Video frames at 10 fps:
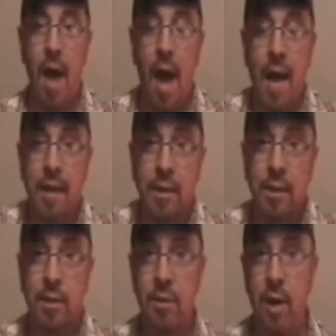I
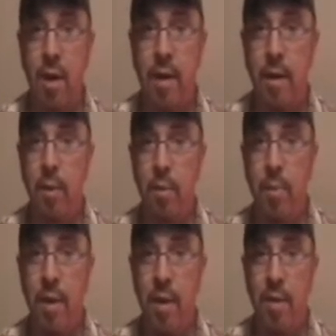just thought it would
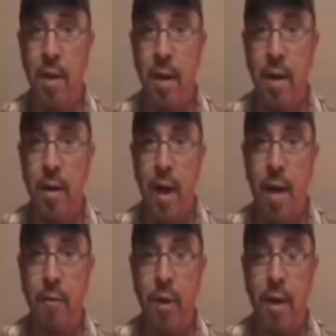be there
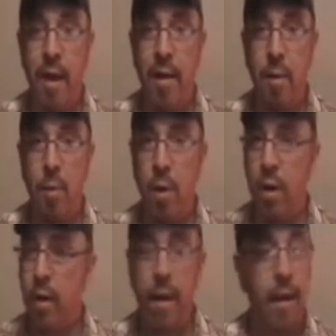after I got out of
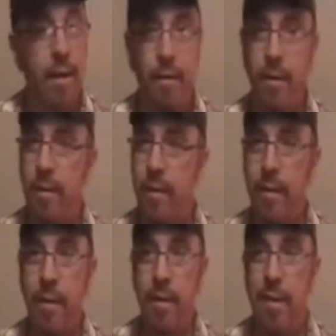work, and
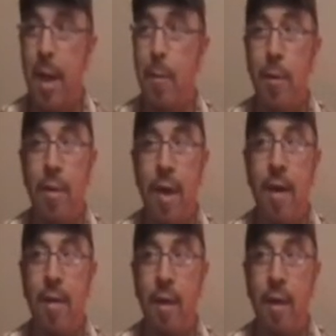they were there.